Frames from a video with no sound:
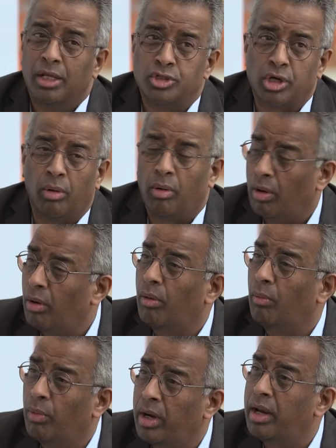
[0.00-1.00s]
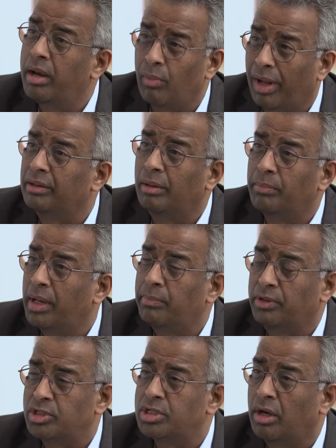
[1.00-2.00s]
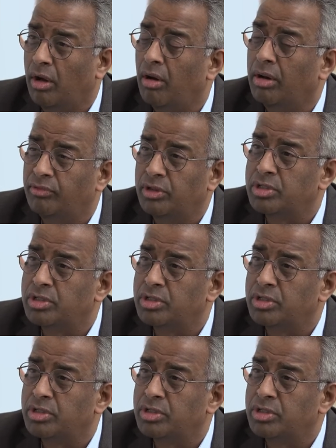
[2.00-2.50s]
So we welcome papers on all of those